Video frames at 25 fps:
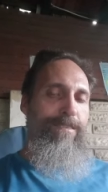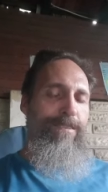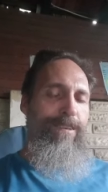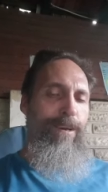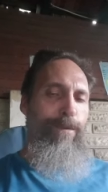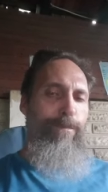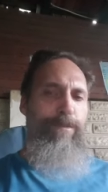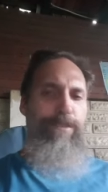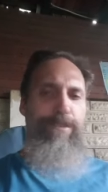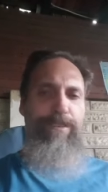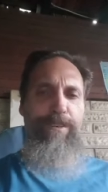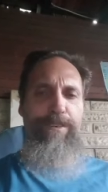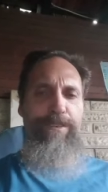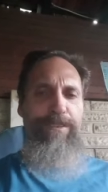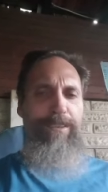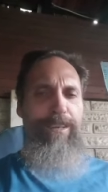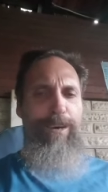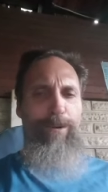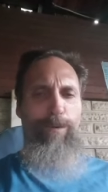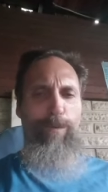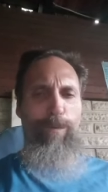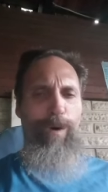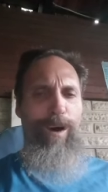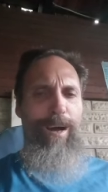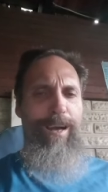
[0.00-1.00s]
I was
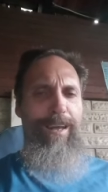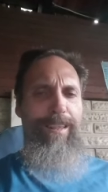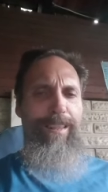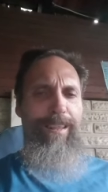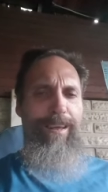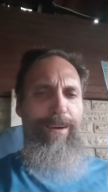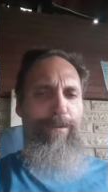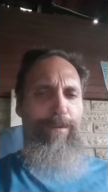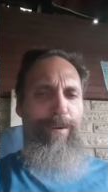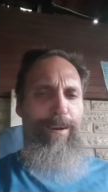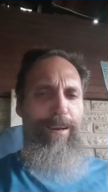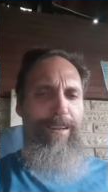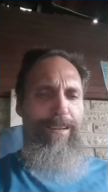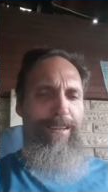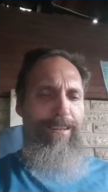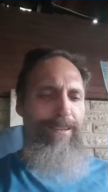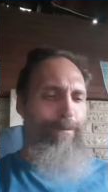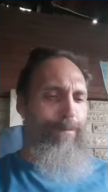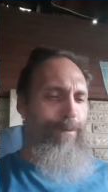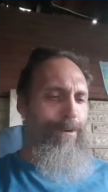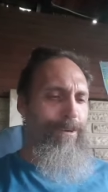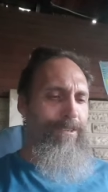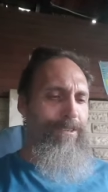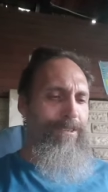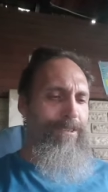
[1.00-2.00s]
asking why they raided the
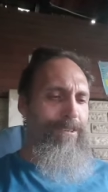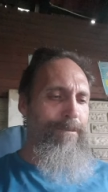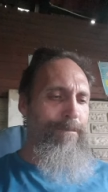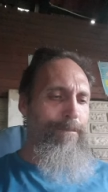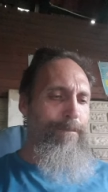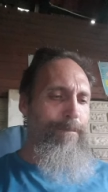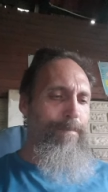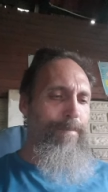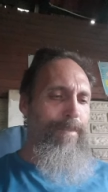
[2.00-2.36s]
mosque.